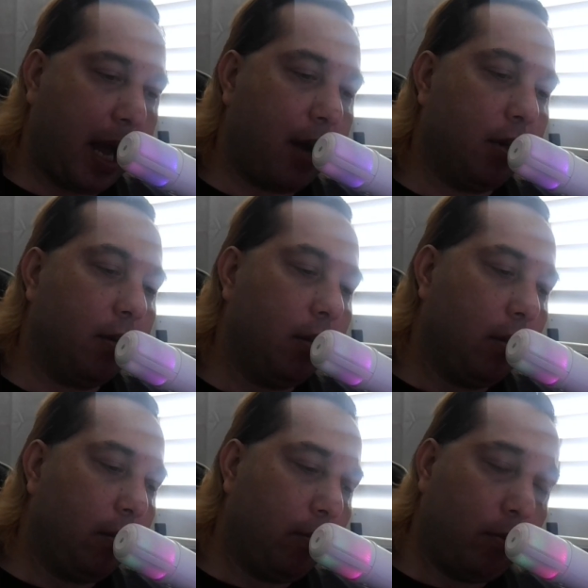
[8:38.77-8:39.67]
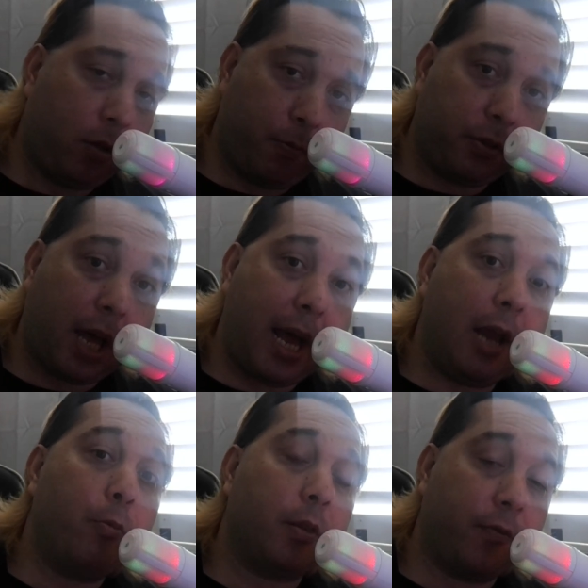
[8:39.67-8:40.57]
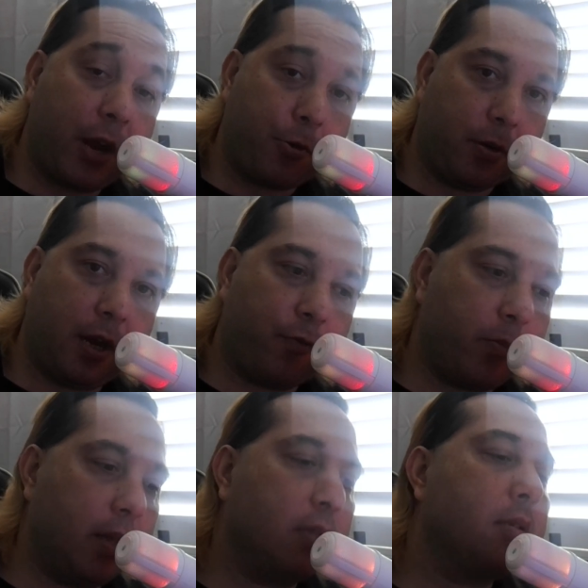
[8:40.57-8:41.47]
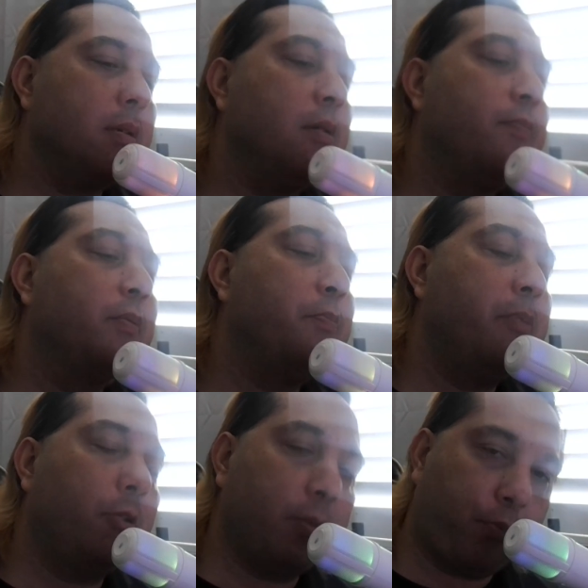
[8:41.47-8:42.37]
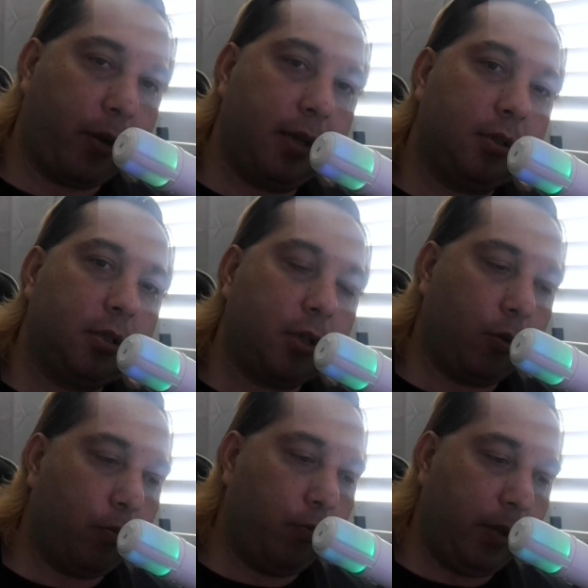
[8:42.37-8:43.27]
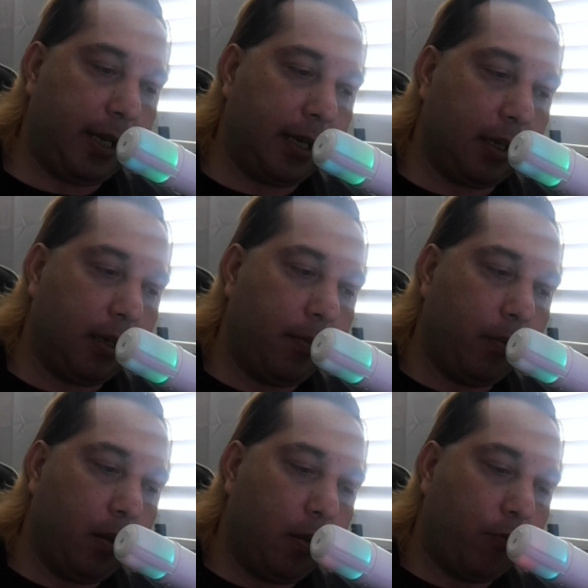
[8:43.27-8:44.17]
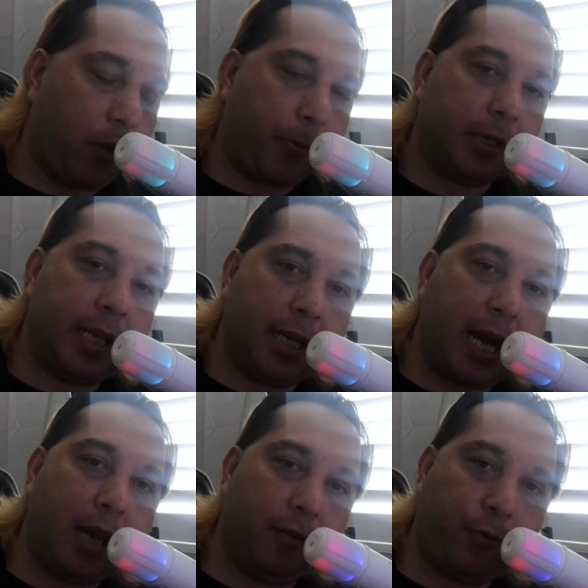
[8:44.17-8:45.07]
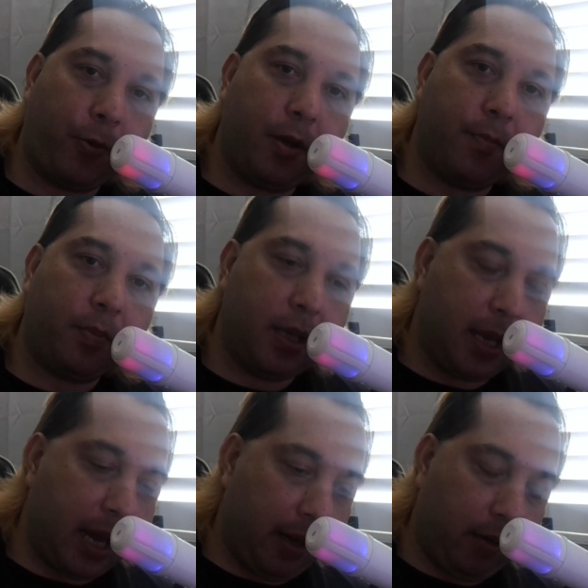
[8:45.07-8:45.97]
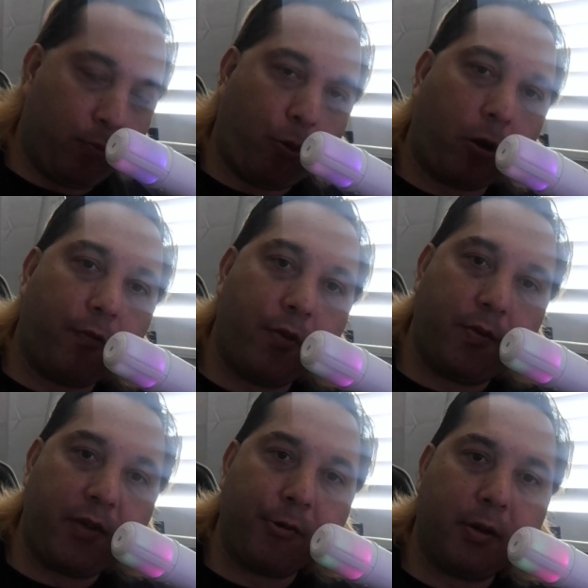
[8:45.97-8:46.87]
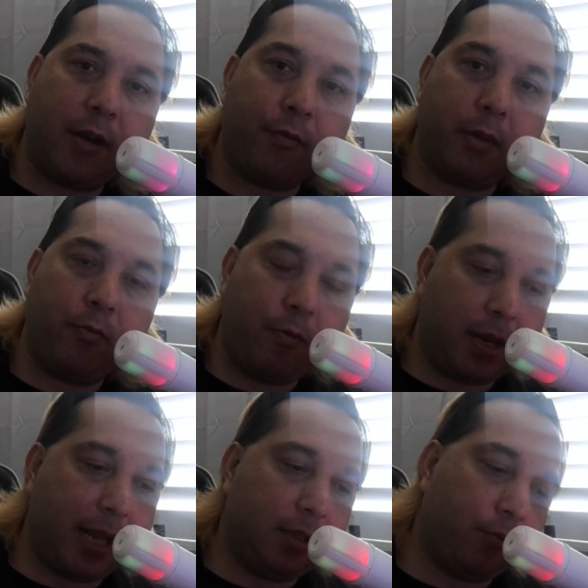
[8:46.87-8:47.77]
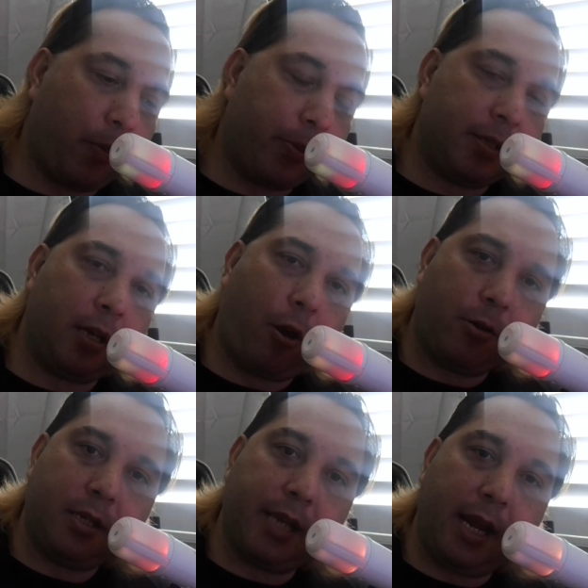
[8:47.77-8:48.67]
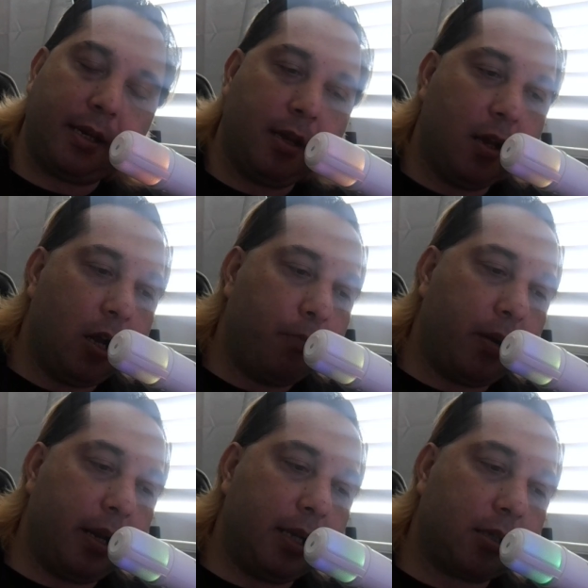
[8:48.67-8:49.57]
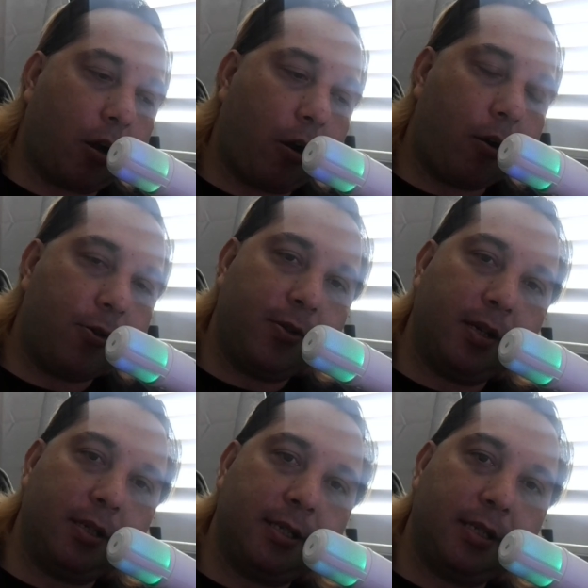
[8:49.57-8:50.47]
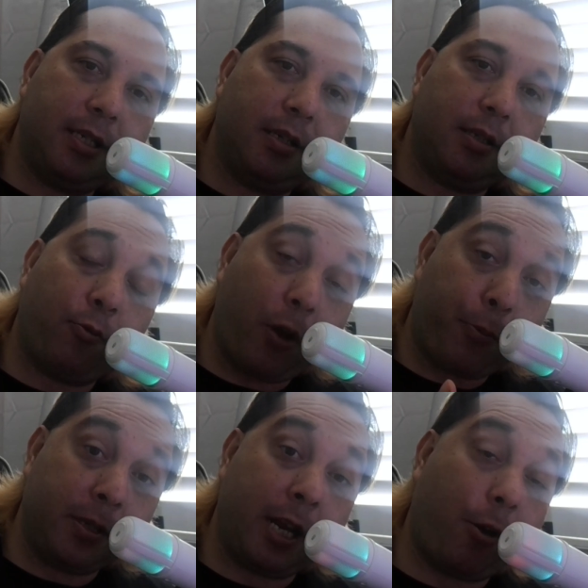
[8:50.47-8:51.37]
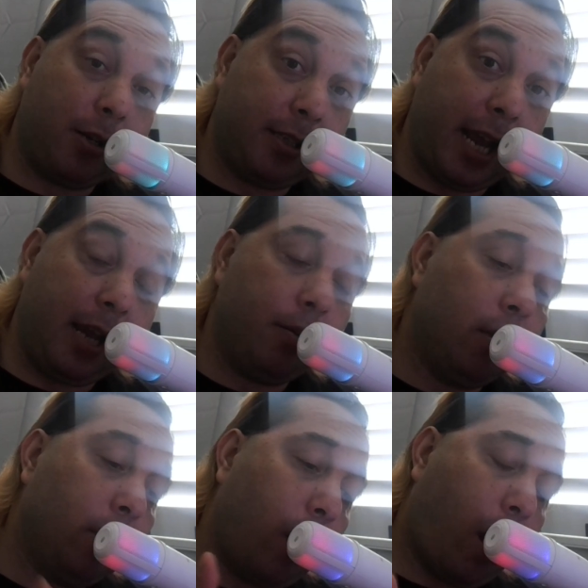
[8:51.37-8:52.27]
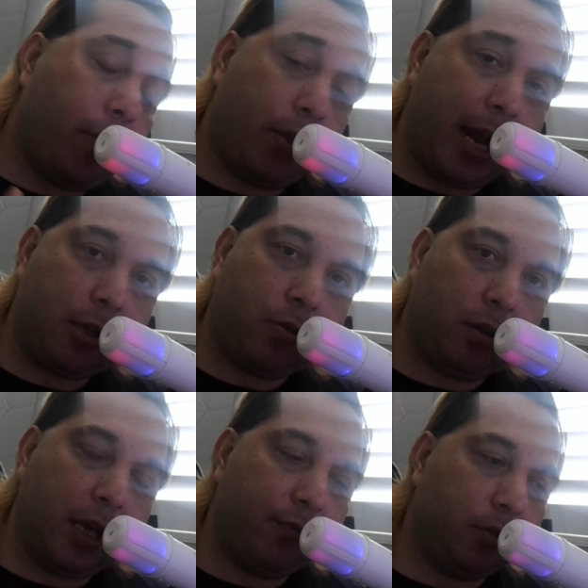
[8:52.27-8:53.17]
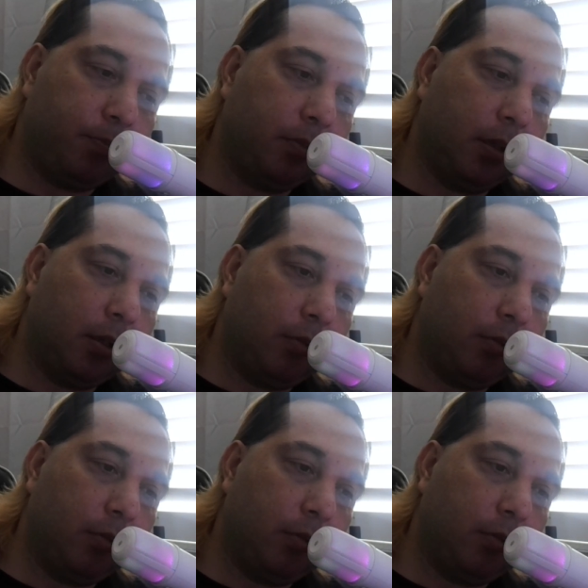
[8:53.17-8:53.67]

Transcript: how to comply with the federal government to build the bridge so we can represent California and work for the federal government. We would like to represent our state, but it's hard to represent our state on the national level